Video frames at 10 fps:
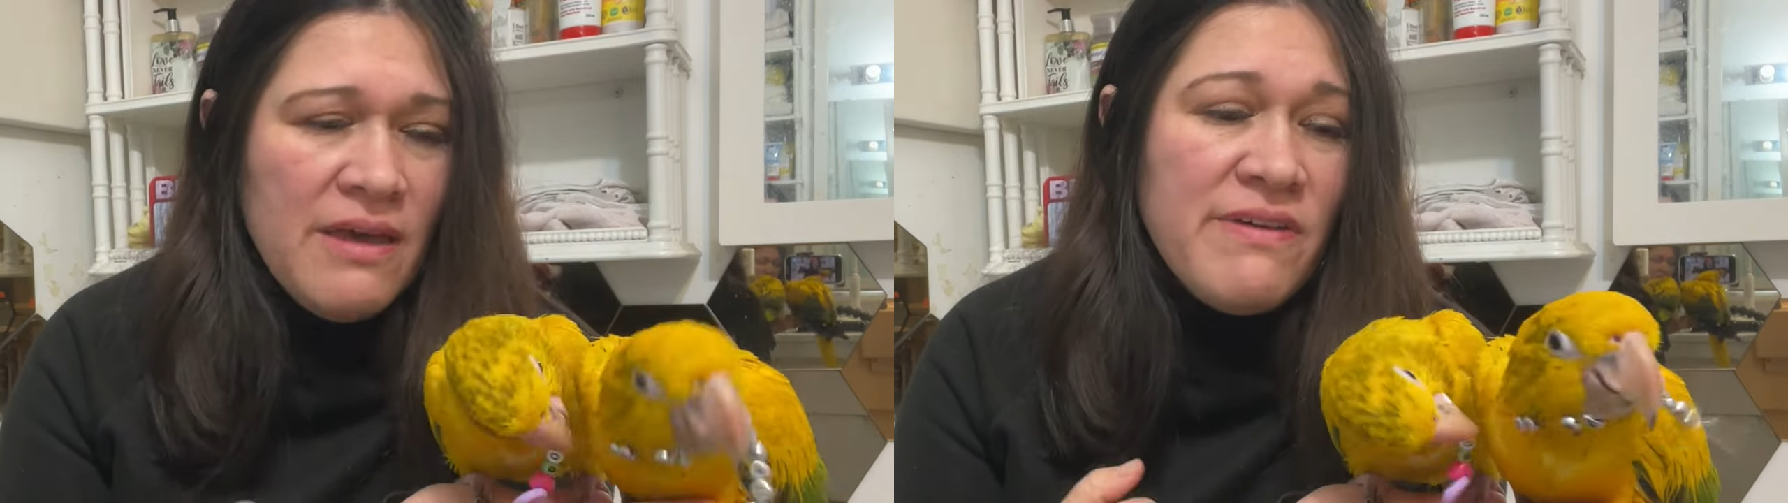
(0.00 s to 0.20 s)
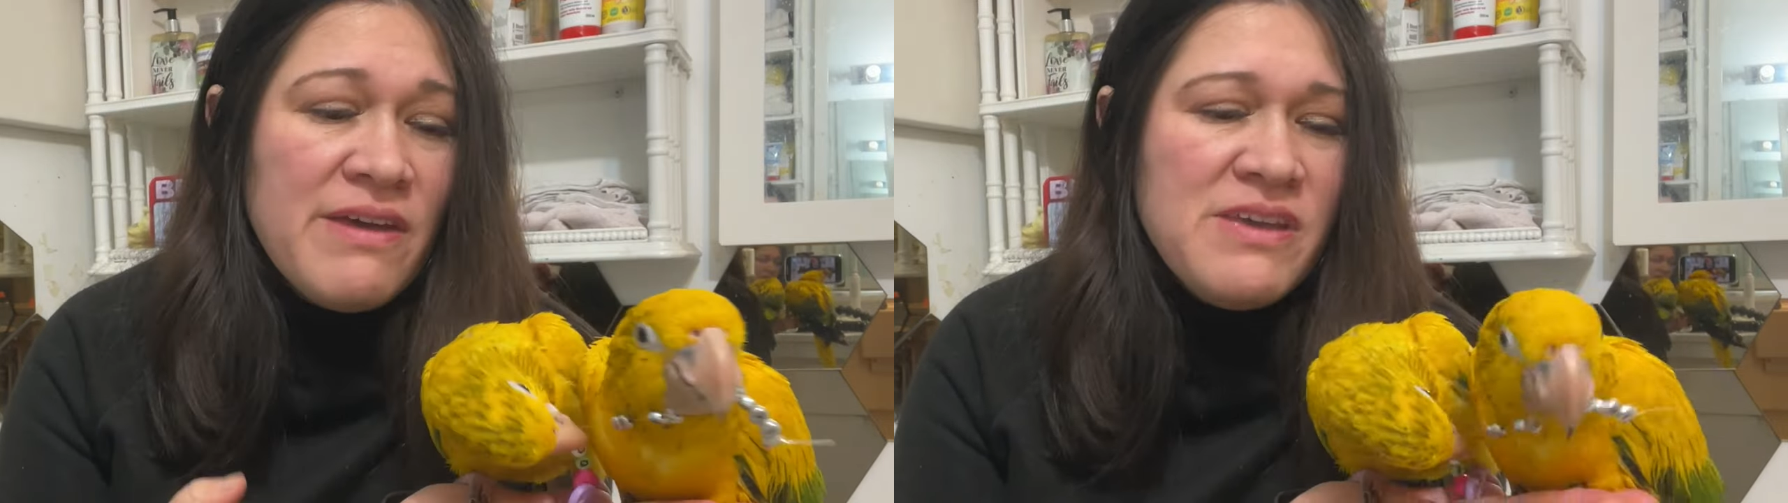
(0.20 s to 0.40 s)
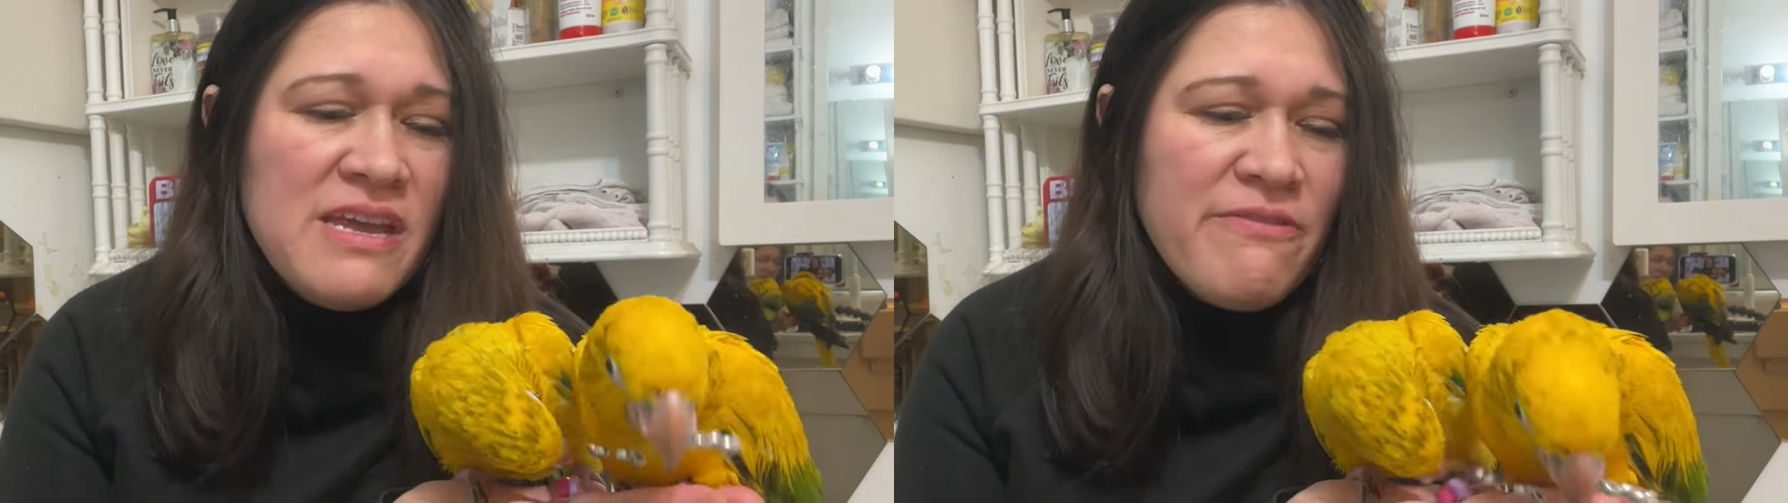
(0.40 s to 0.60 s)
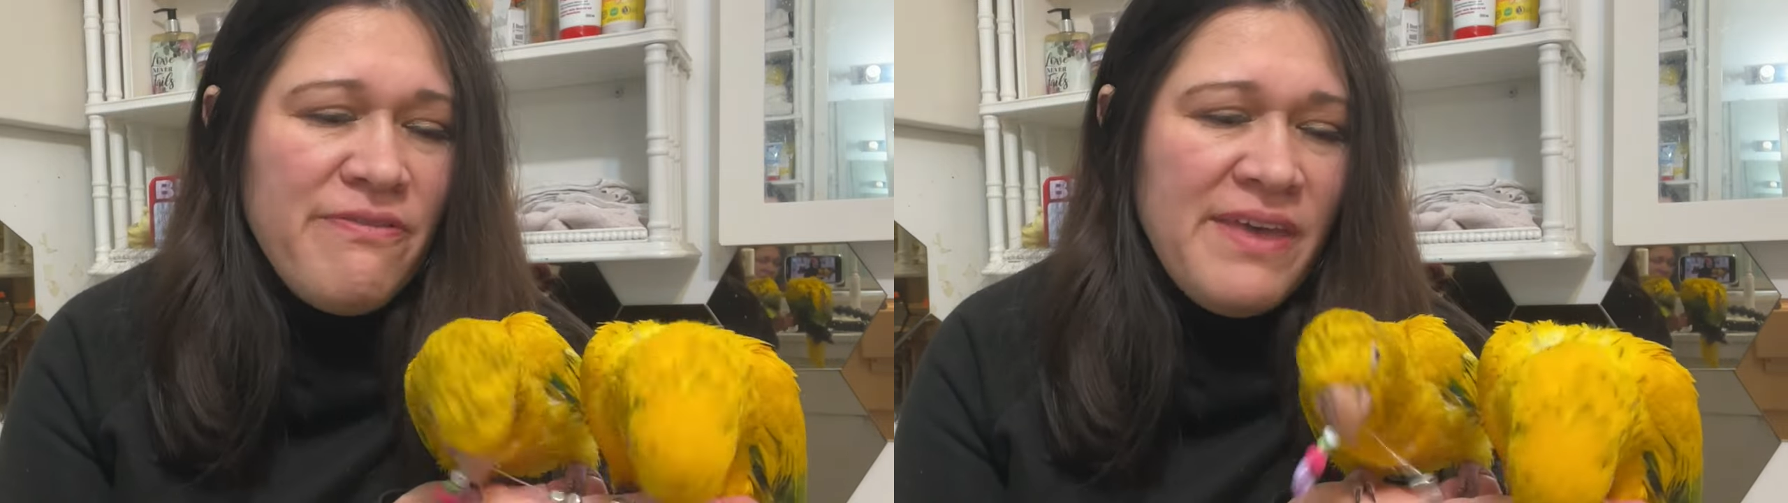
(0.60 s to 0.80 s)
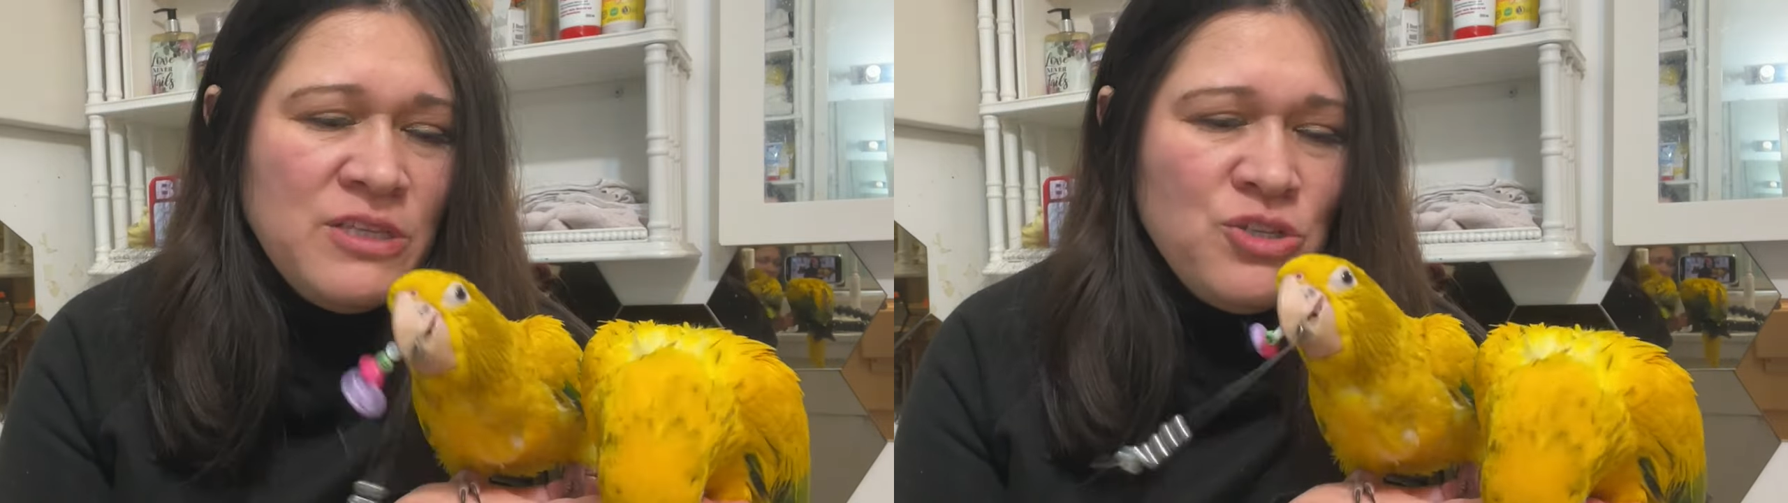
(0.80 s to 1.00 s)
very
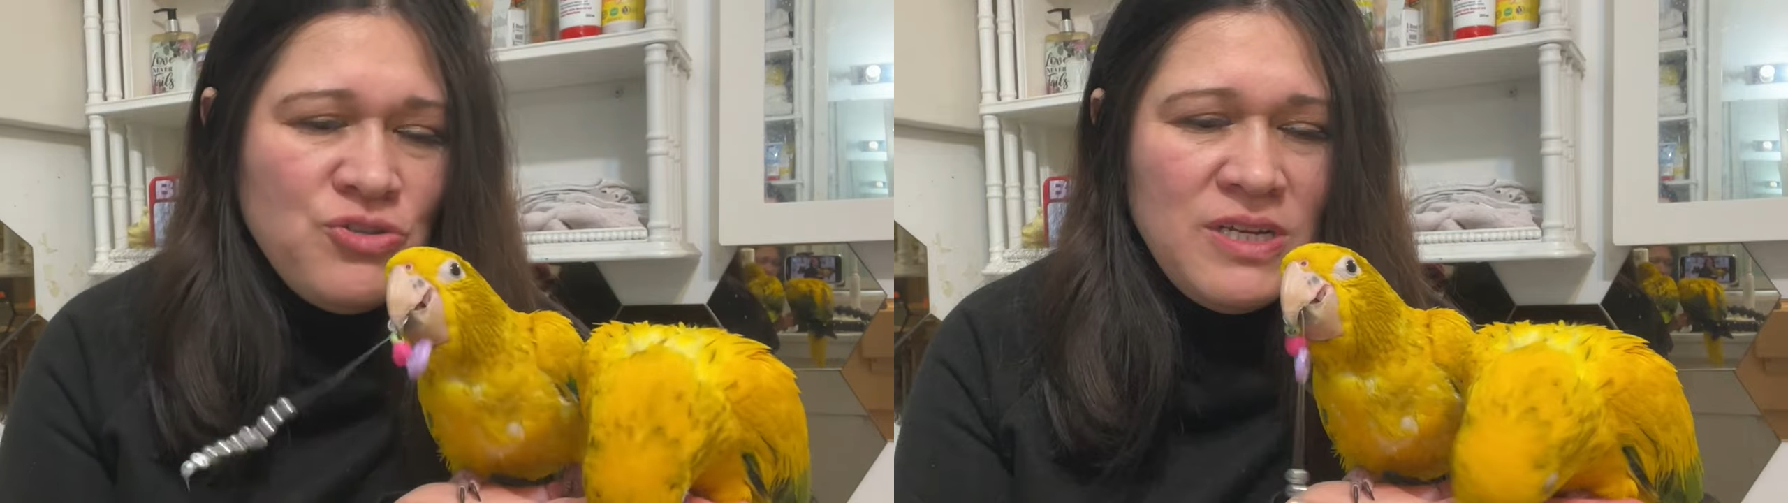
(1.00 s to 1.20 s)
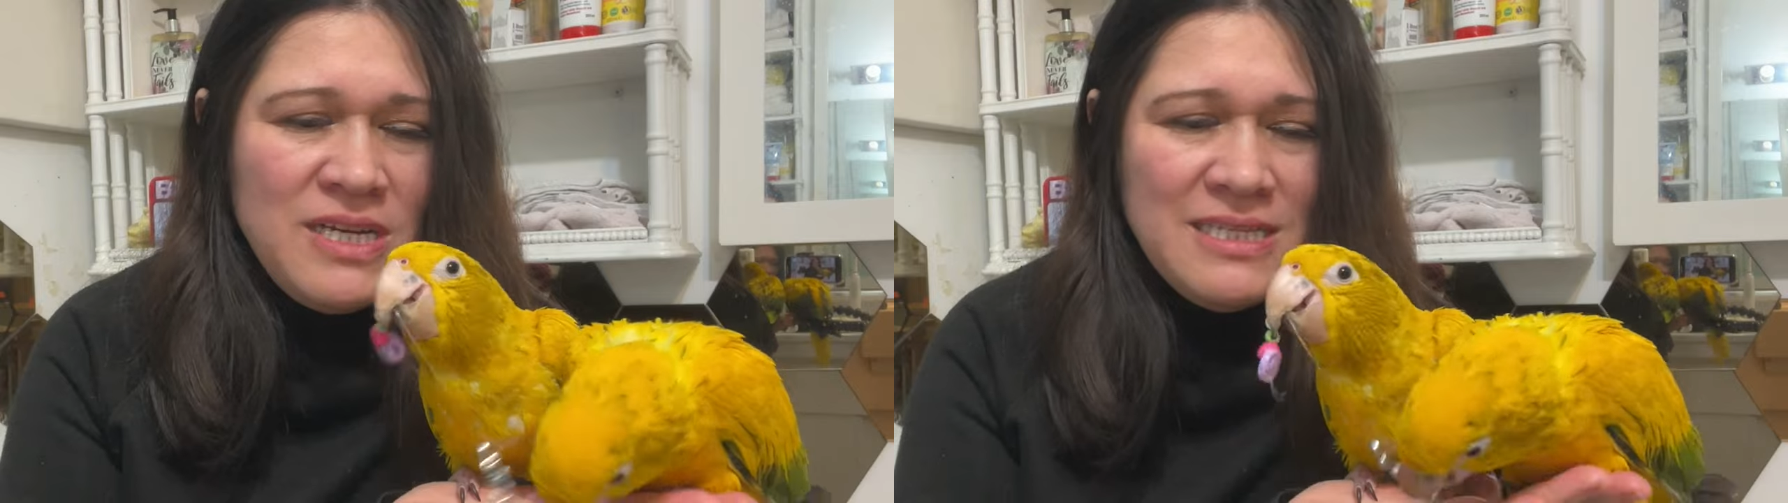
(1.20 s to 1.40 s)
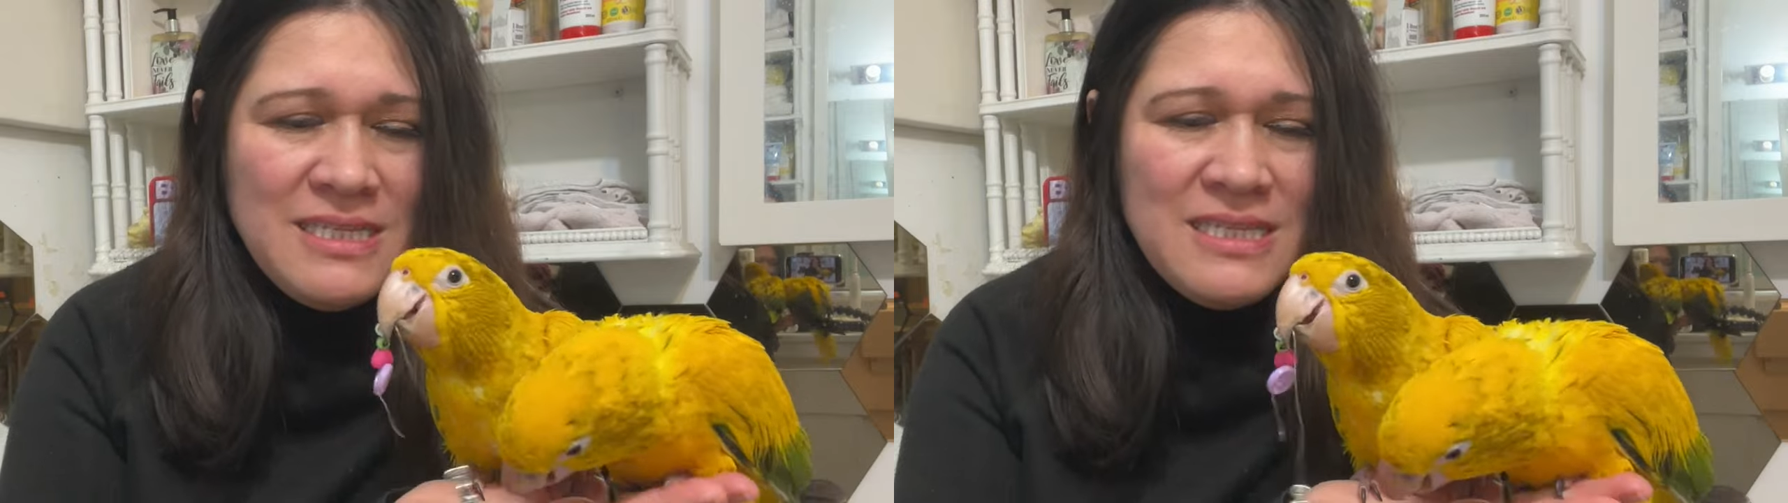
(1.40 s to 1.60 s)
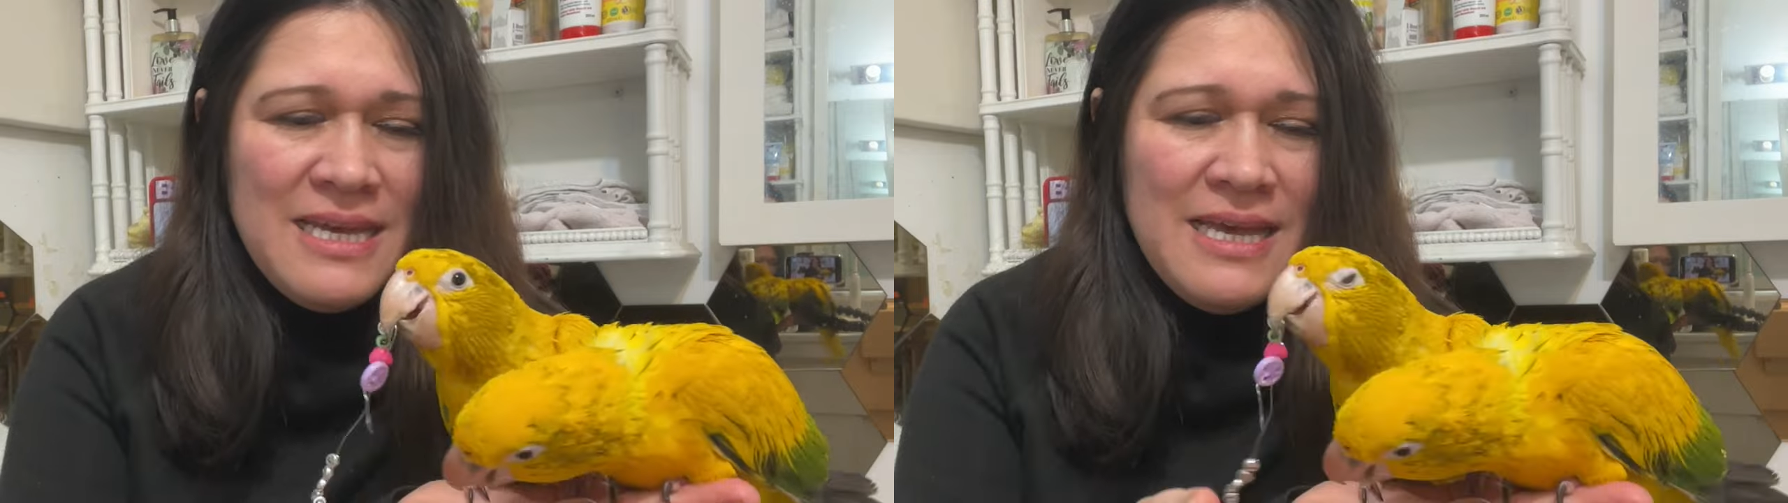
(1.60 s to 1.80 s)
adventurous.